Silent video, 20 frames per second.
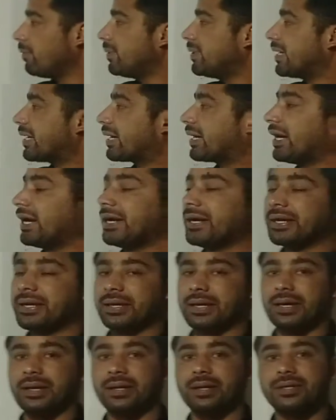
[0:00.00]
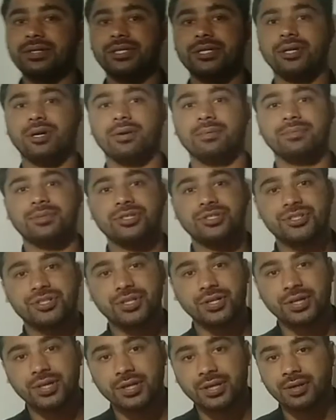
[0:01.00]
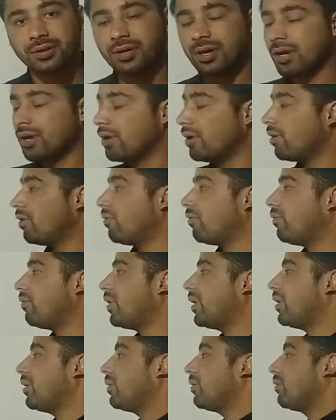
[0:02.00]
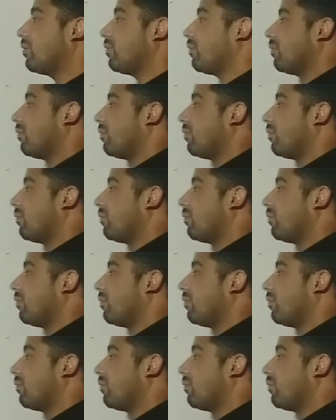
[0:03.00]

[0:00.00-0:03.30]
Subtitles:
will be the kinetic energy of this chain when